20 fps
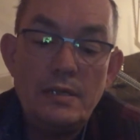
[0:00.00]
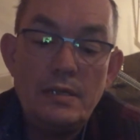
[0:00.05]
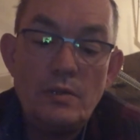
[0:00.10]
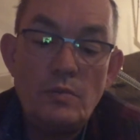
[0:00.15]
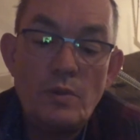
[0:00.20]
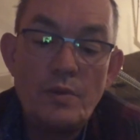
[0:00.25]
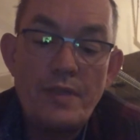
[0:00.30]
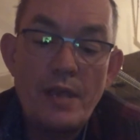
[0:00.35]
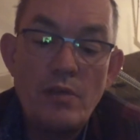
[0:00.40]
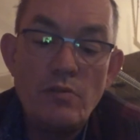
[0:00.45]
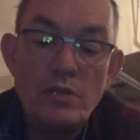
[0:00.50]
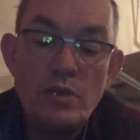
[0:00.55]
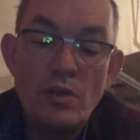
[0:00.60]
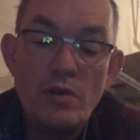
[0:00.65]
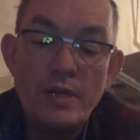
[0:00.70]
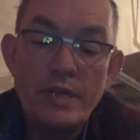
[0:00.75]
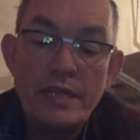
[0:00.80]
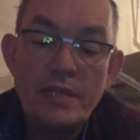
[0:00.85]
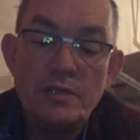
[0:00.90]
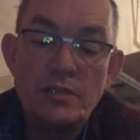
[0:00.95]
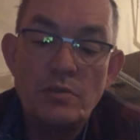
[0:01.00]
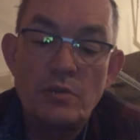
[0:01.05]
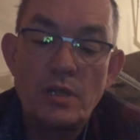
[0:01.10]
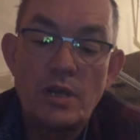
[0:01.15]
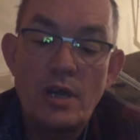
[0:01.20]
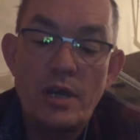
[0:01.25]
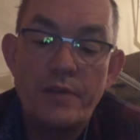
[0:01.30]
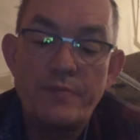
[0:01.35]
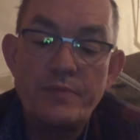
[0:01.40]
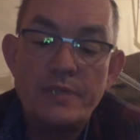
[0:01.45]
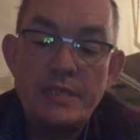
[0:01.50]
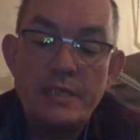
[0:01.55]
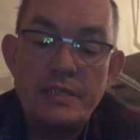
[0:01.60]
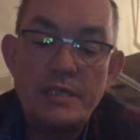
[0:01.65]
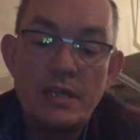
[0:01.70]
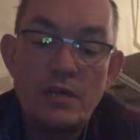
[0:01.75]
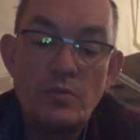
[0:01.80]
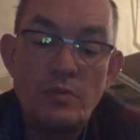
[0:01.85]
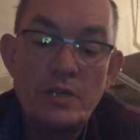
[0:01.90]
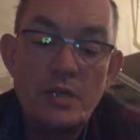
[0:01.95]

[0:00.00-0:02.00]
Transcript: Without going into a lot of detail, we